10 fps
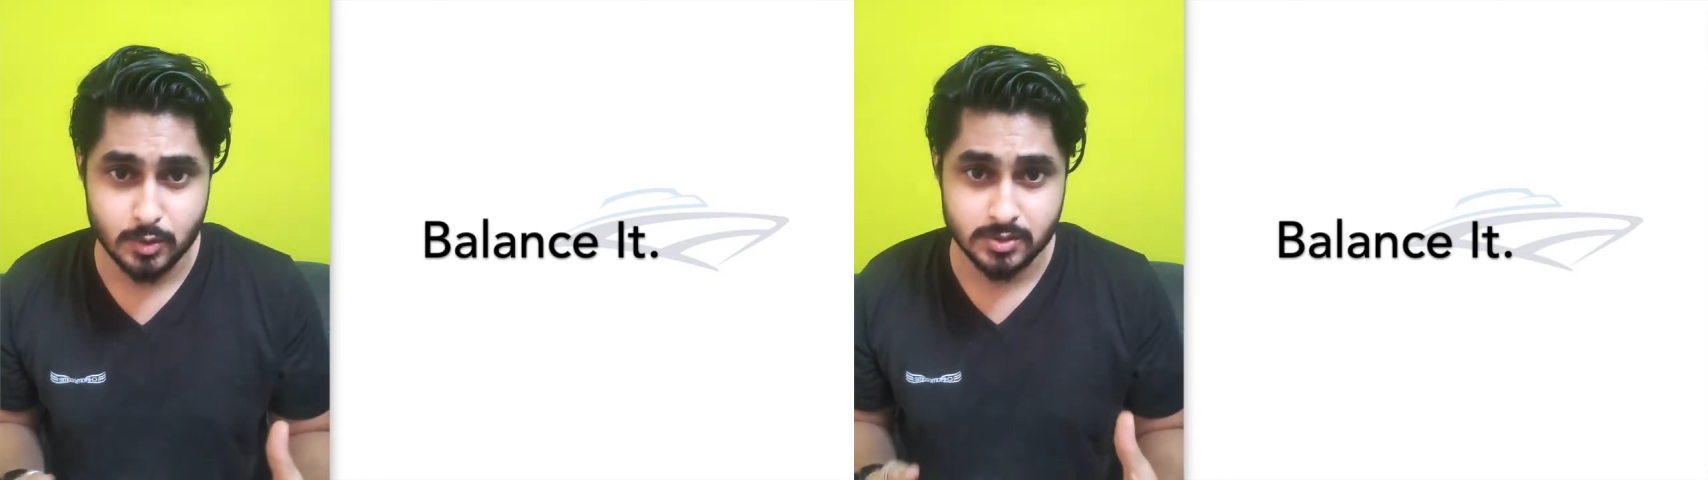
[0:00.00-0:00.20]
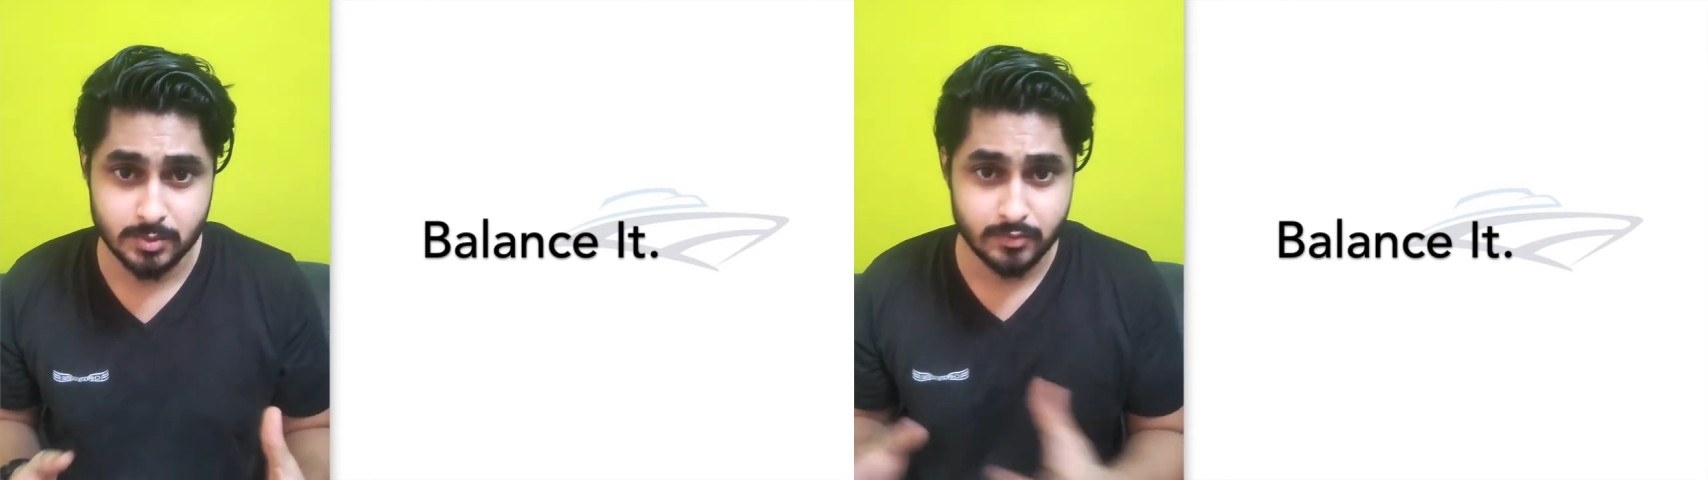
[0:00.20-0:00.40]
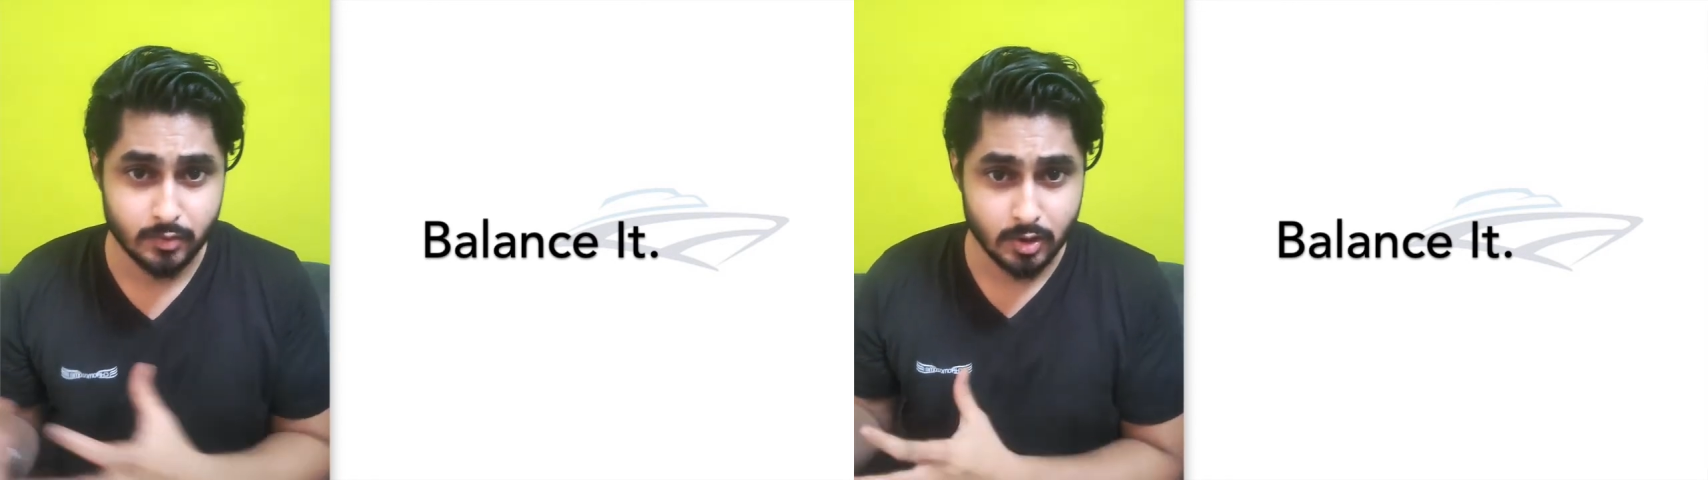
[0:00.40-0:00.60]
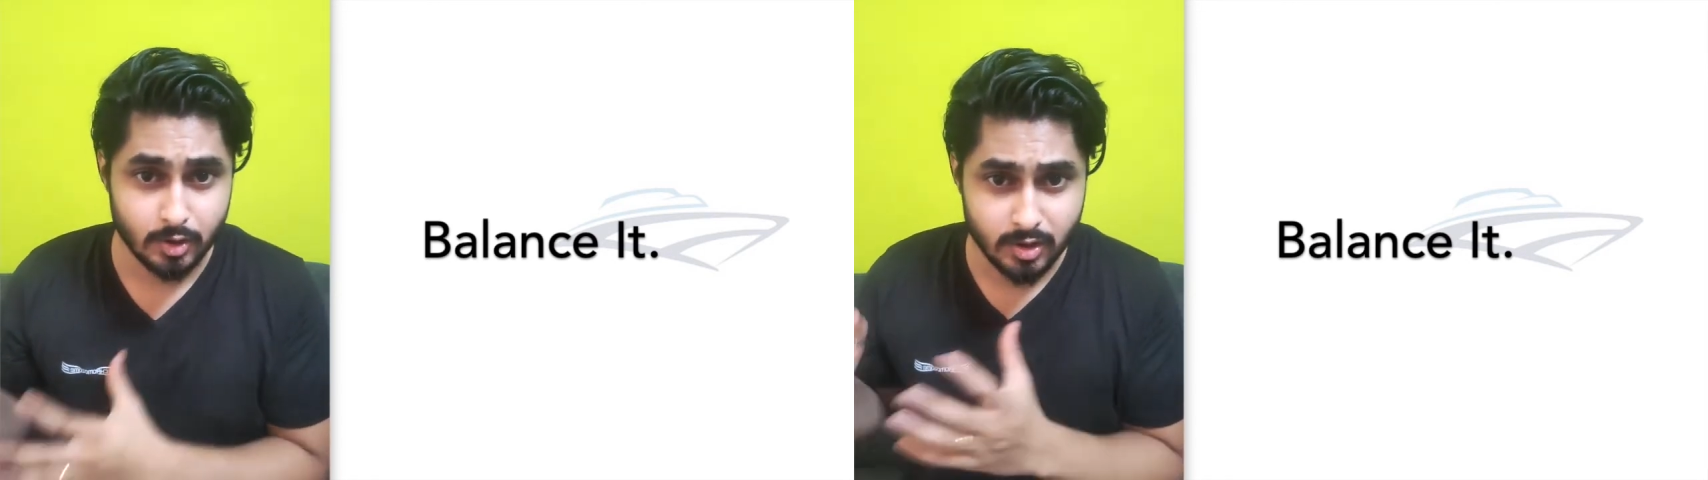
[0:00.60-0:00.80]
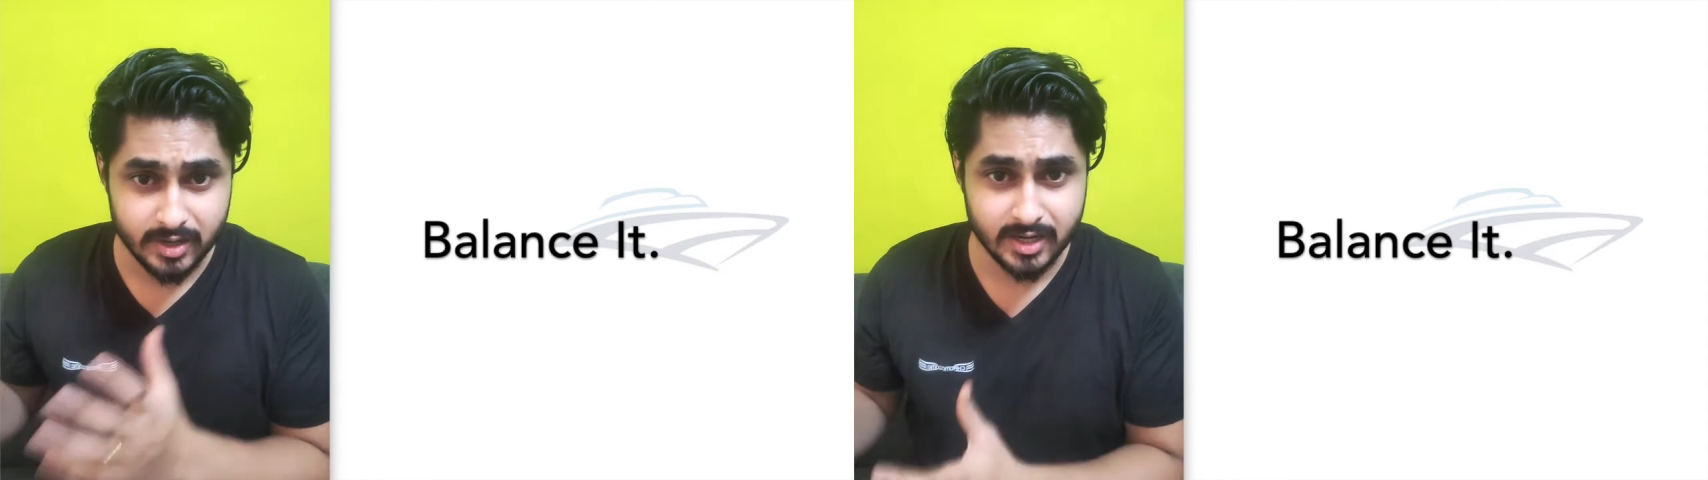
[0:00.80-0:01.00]
possible if you
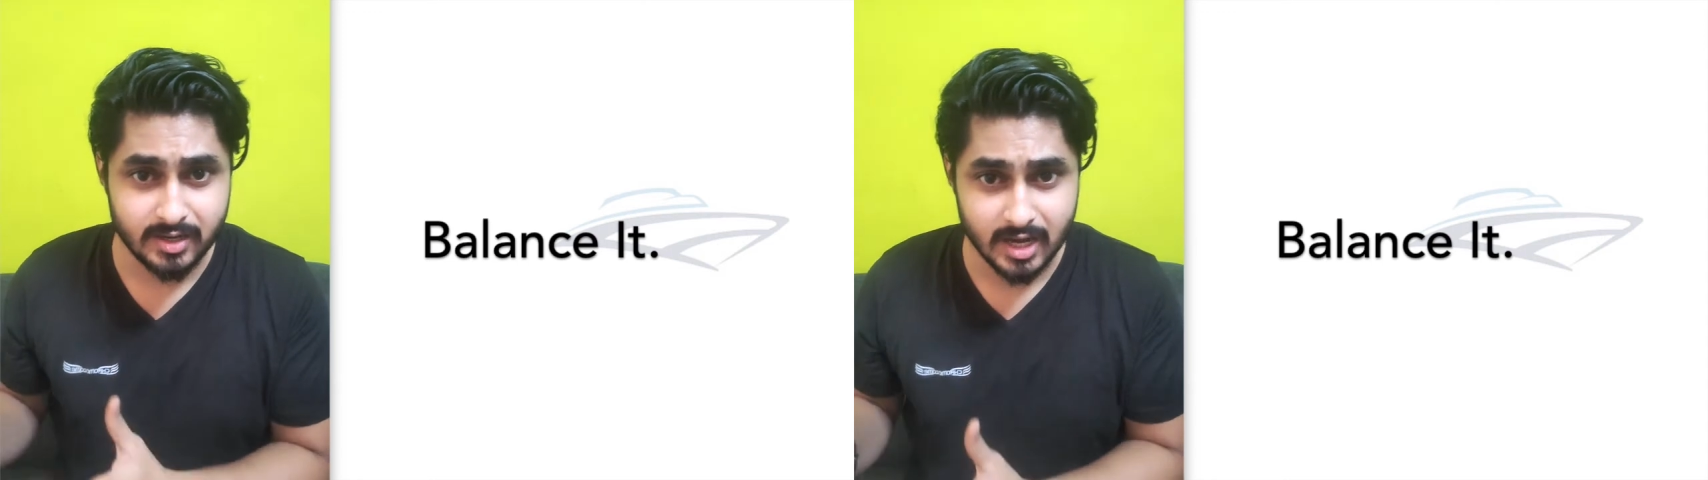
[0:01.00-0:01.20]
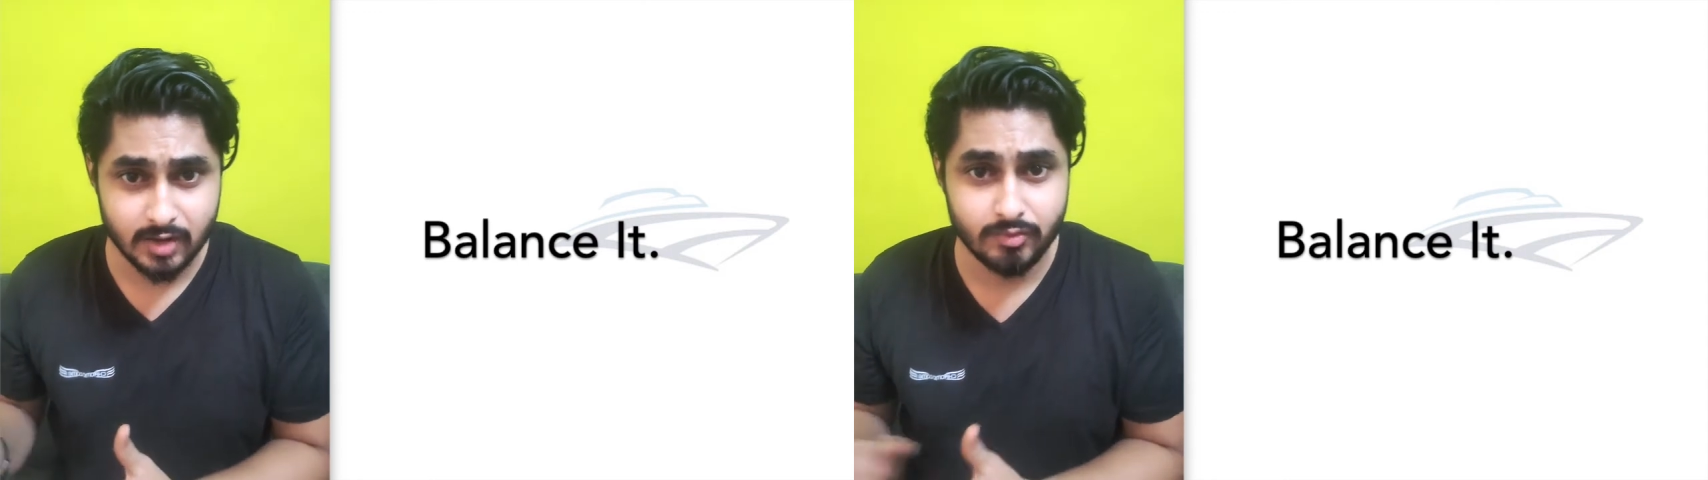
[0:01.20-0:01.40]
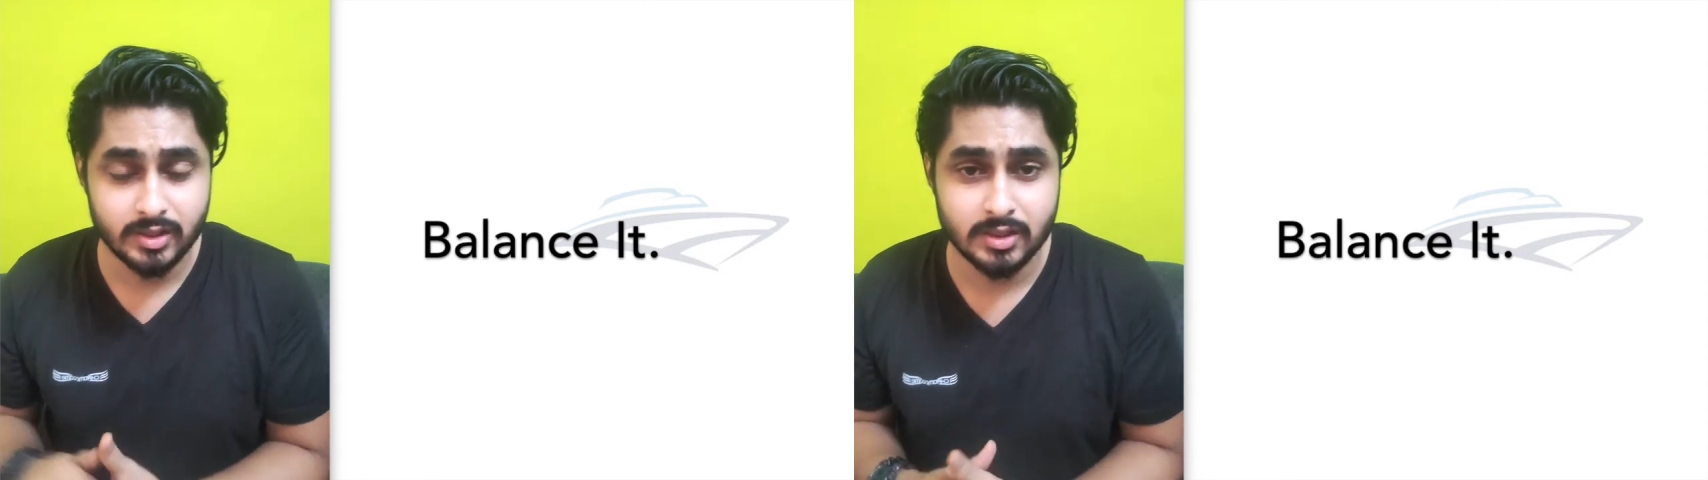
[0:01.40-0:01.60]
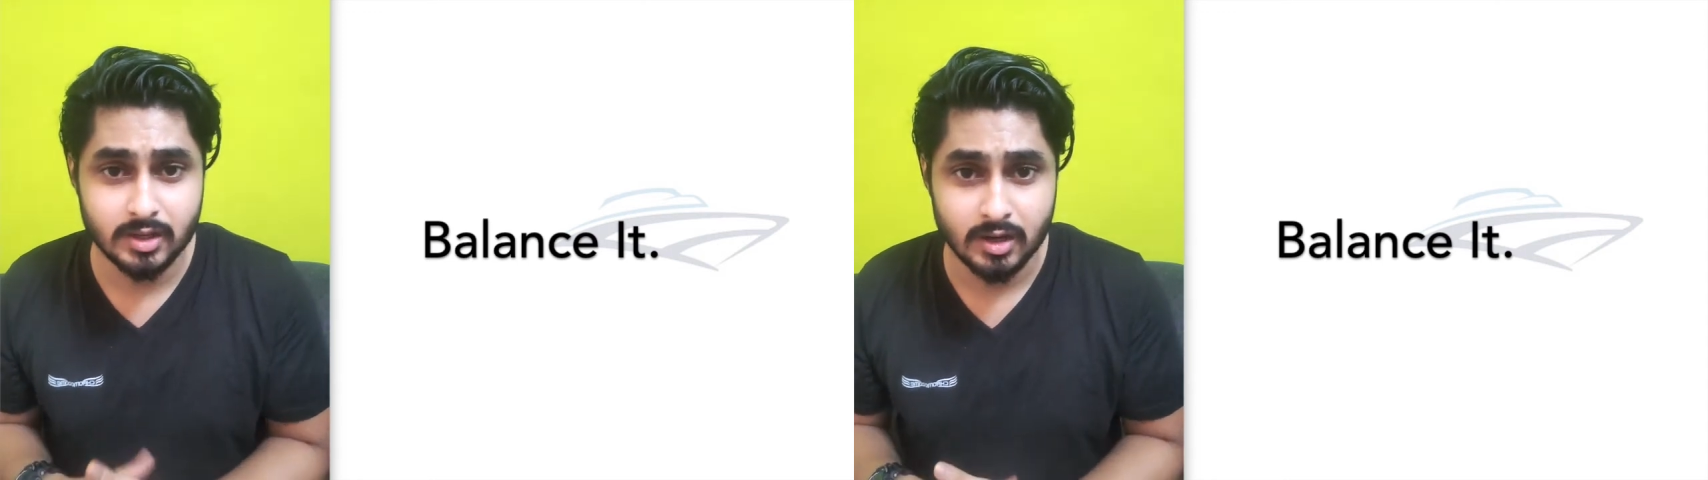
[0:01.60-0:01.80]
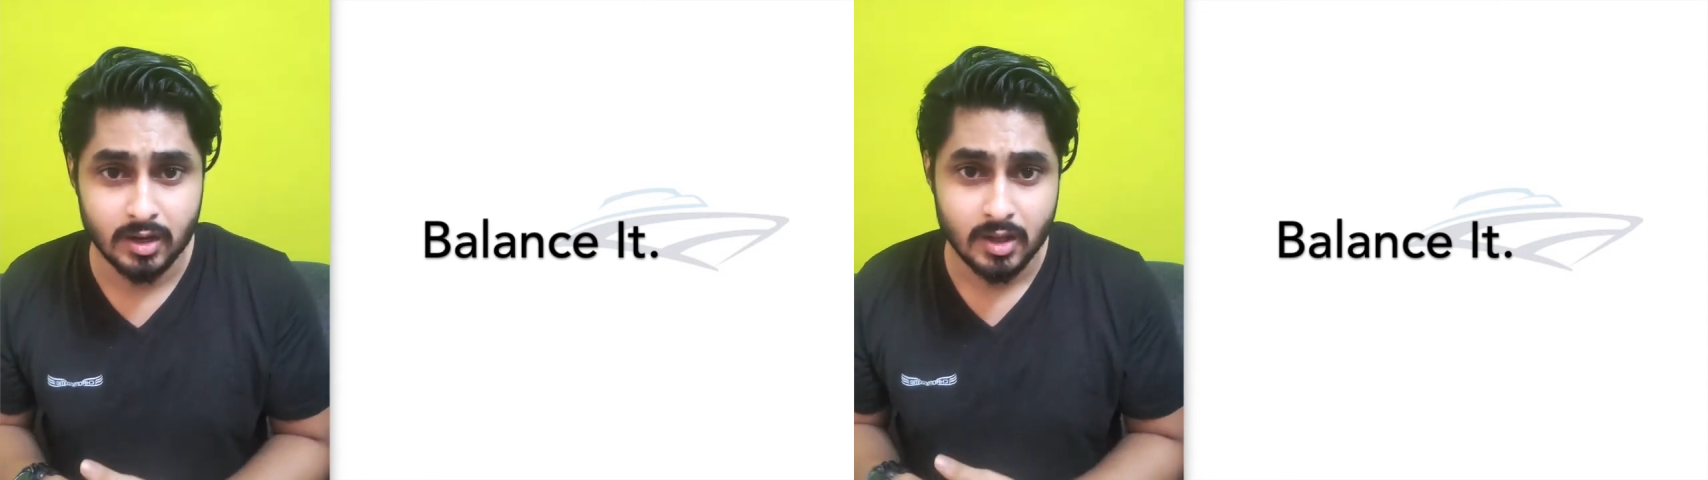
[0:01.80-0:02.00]
are already done with
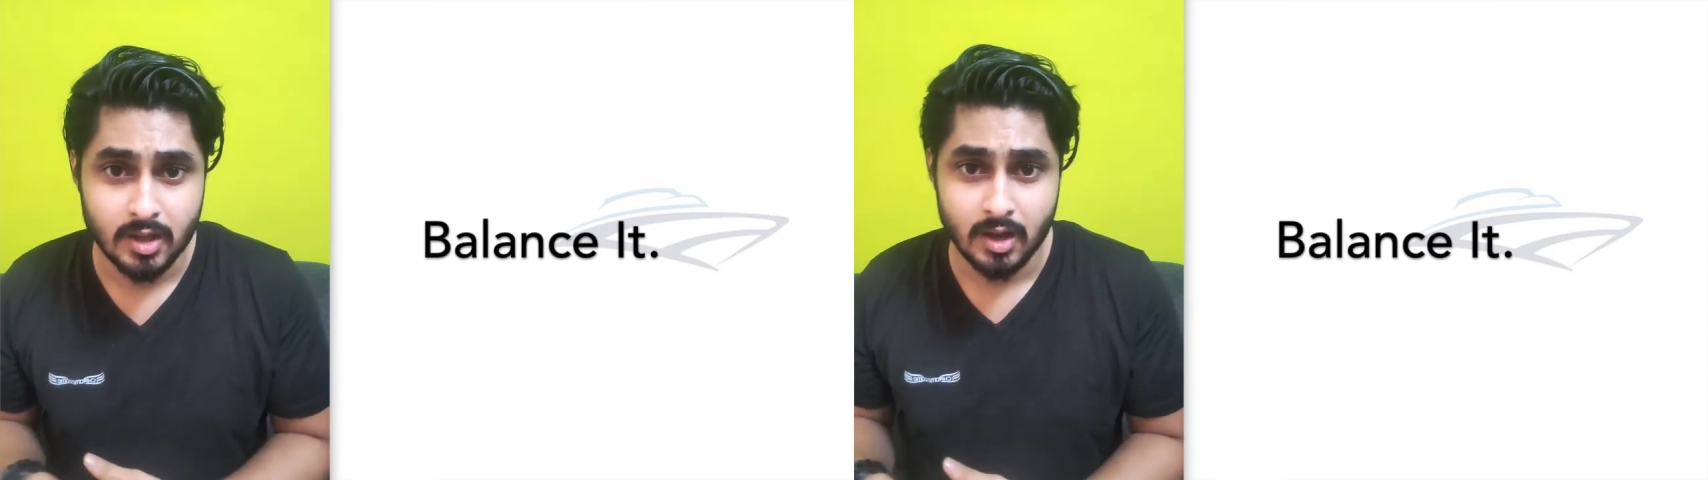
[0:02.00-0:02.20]
the